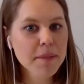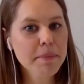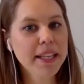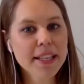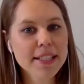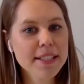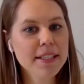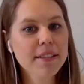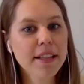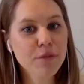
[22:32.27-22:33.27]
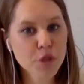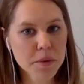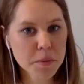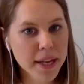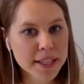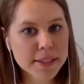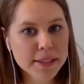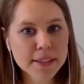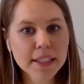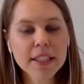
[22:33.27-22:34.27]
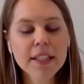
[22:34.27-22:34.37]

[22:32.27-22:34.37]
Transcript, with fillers: because they've dropped press